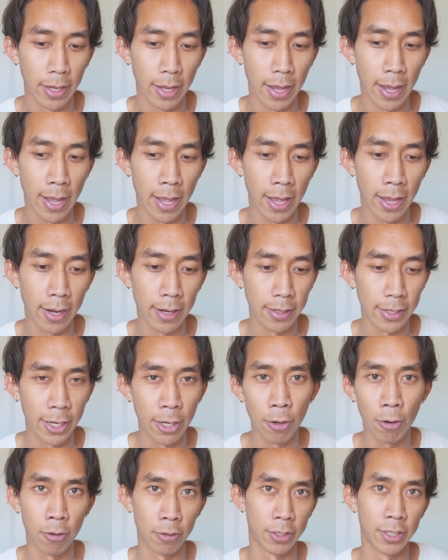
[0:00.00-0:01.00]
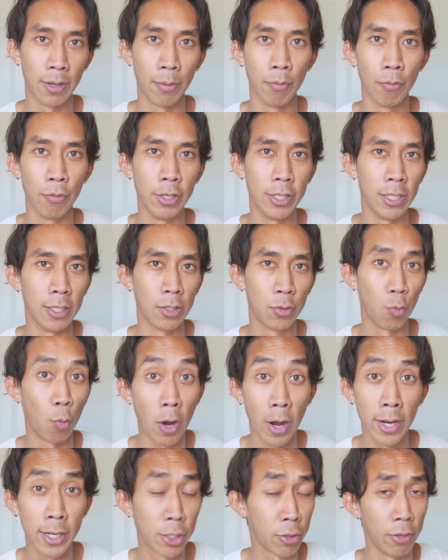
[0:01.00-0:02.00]
And here are some reasons
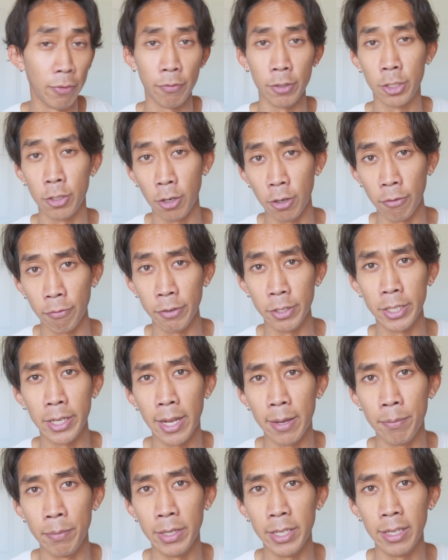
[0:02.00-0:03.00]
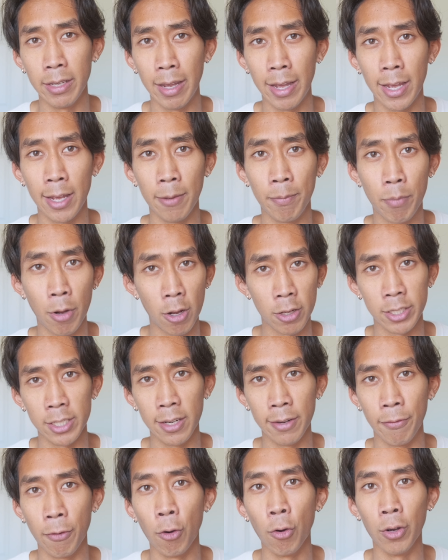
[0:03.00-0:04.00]
why street photography can be a
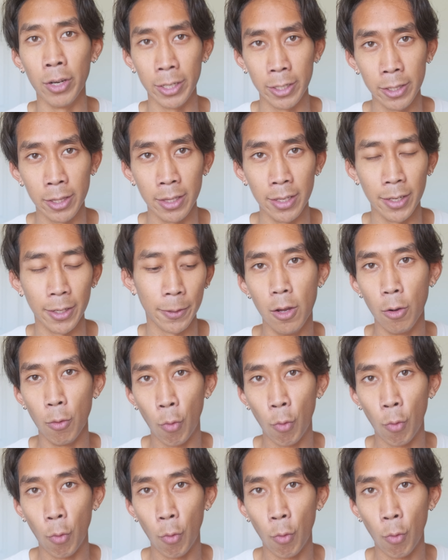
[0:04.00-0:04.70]
positive or a good thing.